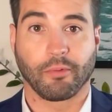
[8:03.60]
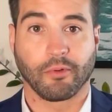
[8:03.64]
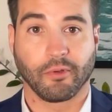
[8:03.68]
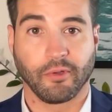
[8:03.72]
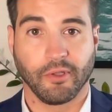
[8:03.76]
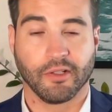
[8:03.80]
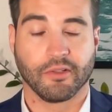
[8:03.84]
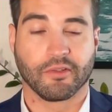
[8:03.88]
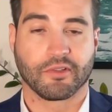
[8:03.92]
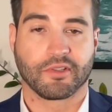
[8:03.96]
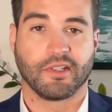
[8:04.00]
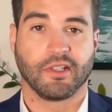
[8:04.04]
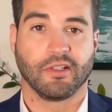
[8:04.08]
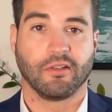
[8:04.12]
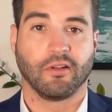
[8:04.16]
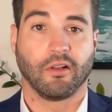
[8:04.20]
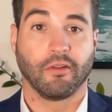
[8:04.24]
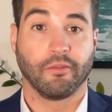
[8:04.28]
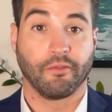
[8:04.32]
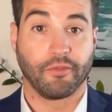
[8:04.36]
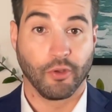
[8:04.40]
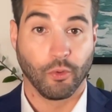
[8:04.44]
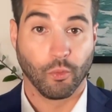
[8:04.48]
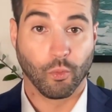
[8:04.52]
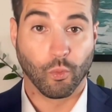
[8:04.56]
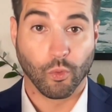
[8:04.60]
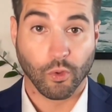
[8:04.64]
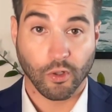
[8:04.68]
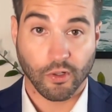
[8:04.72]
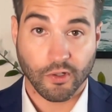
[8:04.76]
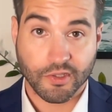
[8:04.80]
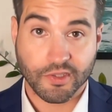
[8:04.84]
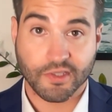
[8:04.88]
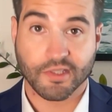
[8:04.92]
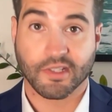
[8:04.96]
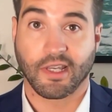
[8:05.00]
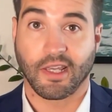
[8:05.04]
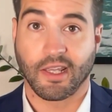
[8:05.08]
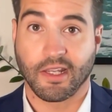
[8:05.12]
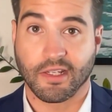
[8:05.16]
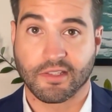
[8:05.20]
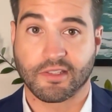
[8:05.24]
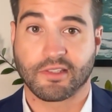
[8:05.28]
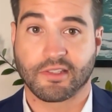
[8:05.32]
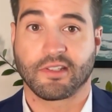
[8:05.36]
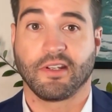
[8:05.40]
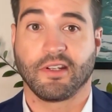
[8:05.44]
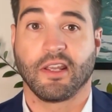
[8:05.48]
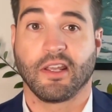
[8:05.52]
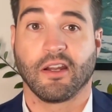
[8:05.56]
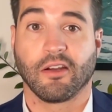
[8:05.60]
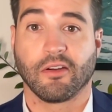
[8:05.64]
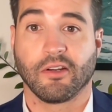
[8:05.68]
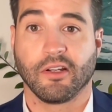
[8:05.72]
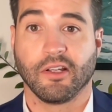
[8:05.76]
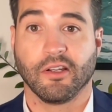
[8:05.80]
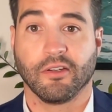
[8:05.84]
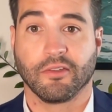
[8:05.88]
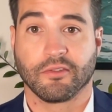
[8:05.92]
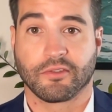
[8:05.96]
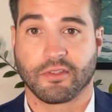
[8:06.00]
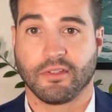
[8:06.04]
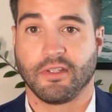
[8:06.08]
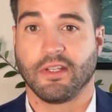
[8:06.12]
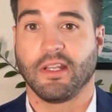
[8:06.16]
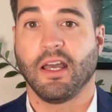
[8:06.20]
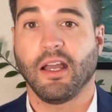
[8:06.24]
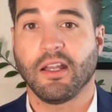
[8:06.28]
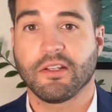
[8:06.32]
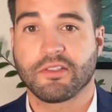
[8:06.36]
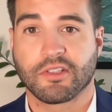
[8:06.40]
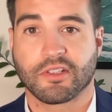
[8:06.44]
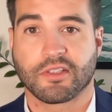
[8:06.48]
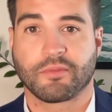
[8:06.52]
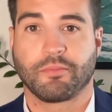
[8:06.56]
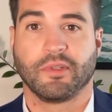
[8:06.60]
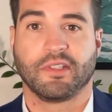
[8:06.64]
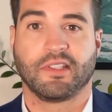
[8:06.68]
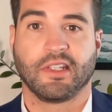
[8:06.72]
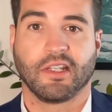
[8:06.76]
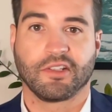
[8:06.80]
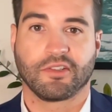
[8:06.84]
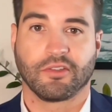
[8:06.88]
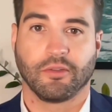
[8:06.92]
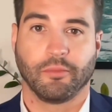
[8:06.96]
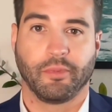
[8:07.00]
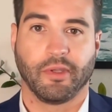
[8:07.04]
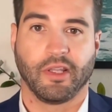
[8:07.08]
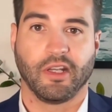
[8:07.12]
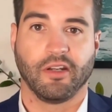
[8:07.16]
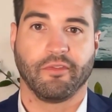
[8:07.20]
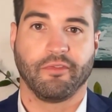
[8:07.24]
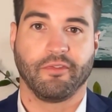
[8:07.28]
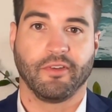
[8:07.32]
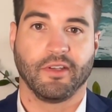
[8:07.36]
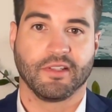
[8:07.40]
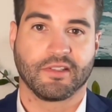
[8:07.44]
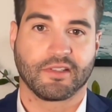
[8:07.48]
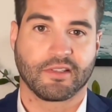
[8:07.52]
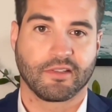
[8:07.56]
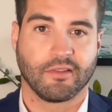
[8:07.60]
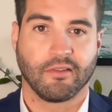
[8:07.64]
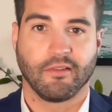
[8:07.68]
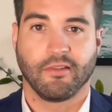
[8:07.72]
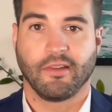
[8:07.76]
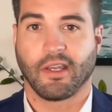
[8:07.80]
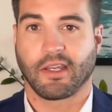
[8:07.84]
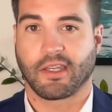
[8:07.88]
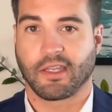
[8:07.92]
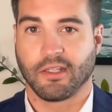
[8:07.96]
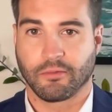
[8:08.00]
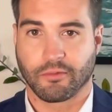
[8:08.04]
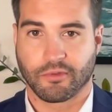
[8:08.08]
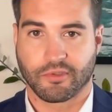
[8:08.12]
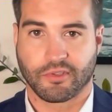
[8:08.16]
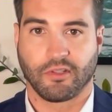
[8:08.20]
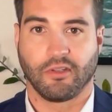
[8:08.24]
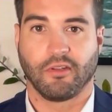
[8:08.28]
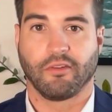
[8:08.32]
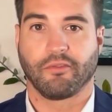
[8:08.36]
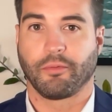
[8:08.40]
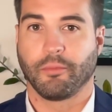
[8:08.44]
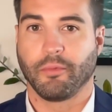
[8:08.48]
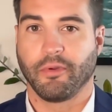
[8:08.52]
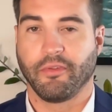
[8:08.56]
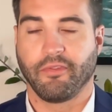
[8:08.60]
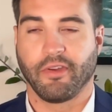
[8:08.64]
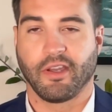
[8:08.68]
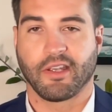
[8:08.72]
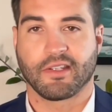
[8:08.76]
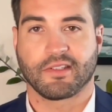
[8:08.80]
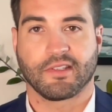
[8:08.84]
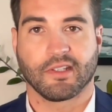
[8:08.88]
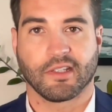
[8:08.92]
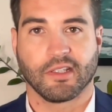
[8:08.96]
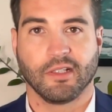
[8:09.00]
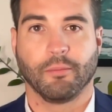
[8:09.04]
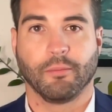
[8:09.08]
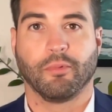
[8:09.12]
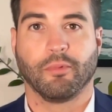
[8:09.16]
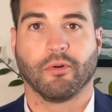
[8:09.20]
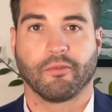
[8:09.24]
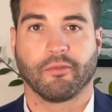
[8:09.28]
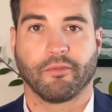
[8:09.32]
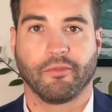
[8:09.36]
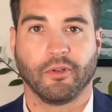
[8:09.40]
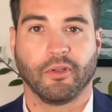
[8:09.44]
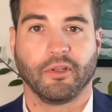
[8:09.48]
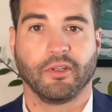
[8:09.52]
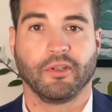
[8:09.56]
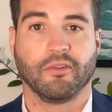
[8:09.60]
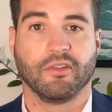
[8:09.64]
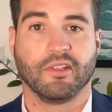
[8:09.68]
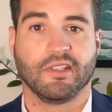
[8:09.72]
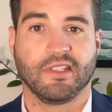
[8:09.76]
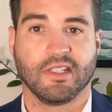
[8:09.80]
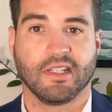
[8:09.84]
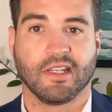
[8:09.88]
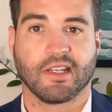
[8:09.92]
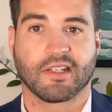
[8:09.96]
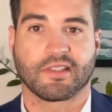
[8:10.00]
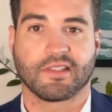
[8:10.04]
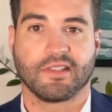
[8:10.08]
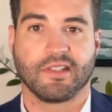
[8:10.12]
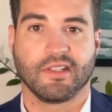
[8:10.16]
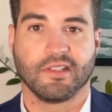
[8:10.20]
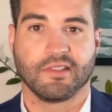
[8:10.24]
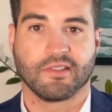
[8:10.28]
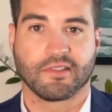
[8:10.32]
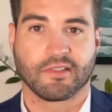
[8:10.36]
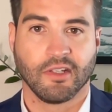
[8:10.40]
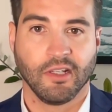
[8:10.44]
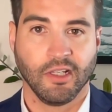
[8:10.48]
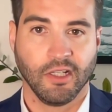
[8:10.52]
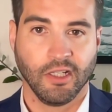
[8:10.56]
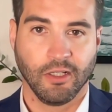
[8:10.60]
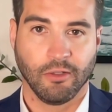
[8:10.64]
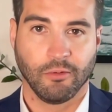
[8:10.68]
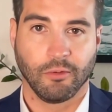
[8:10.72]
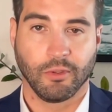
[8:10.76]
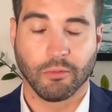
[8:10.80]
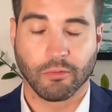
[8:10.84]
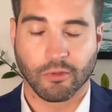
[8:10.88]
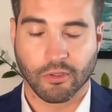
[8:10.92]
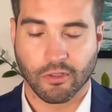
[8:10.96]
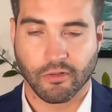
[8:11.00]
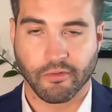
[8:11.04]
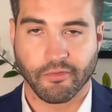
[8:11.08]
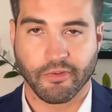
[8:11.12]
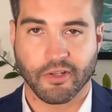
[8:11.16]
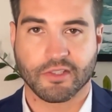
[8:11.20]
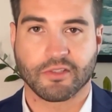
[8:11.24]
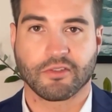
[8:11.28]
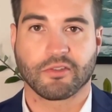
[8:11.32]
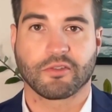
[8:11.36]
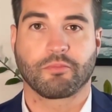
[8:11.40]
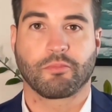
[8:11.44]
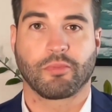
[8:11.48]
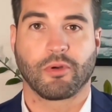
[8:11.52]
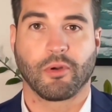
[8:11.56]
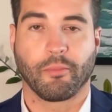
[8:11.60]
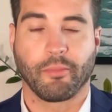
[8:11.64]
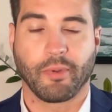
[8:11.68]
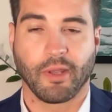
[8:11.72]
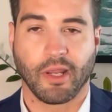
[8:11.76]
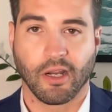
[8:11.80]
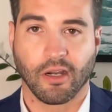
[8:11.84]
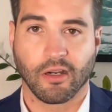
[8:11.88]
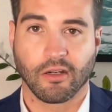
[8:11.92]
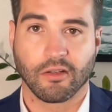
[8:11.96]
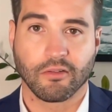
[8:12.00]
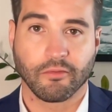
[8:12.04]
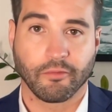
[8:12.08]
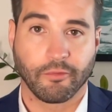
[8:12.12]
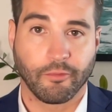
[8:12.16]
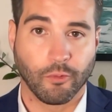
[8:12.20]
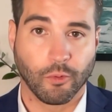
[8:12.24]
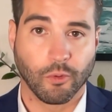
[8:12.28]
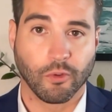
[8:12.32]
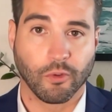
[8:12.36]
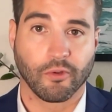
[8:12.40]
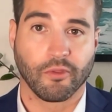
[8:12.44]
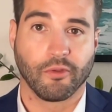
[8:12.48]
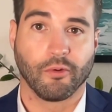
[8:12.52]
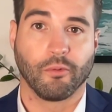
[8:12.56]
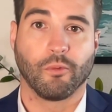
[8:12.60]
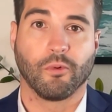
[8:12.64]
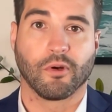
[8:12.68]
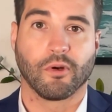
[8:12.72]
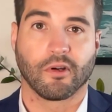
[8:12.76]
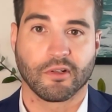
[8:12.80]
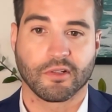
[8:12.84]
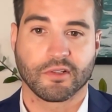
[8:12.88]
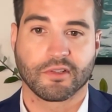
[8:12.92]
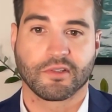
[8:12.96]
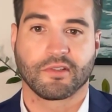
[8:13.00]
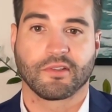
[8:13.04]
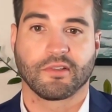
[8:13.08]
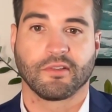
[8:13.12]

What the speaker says: understand all of the worst case scenarios, not just potential benefits that can result from investing in a portfolio of DSTs. We want our investors prepared for the worst.